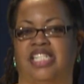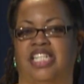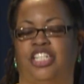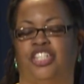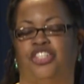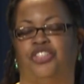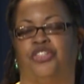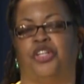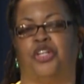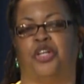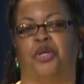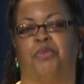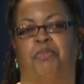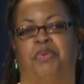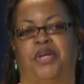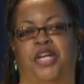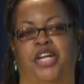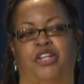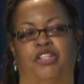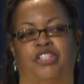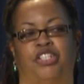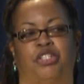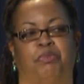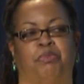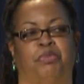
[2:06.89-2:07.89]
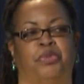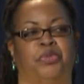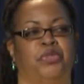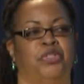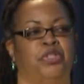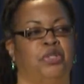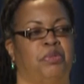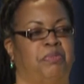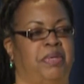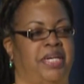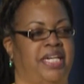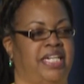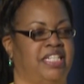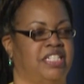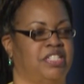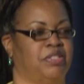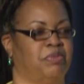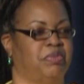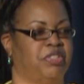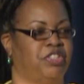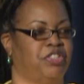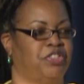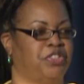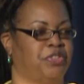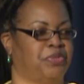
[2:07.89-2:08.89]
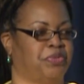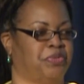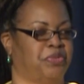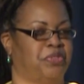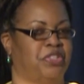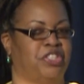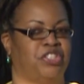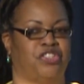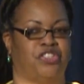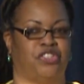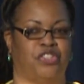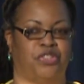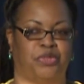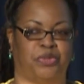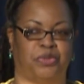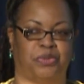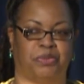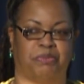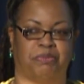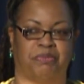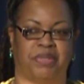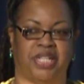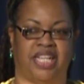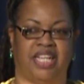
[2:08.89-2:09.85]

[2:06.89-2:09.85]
and you can compare it to bouillabaisse, which is a French soup.